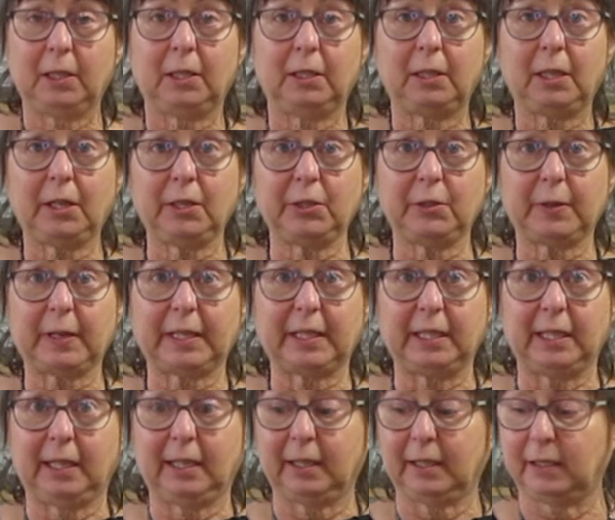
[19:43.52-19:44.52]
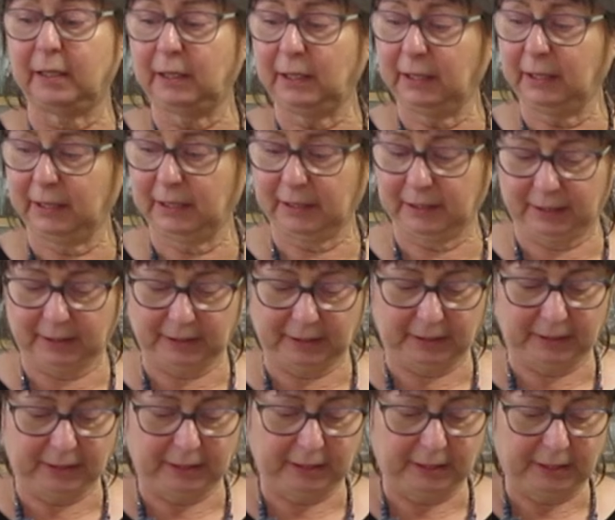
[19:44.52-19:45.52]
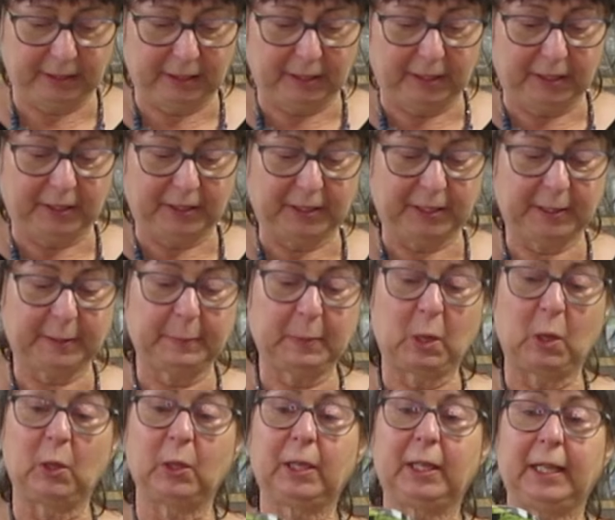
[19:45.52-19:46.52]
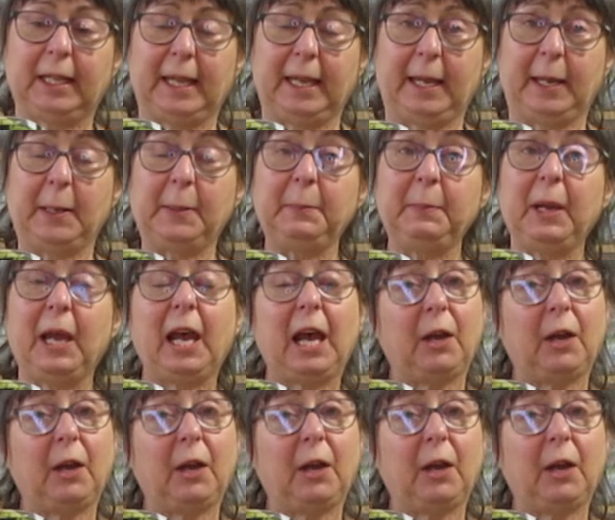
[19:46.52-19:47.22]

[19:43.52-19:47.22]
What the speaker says: Large rectangle, small clam.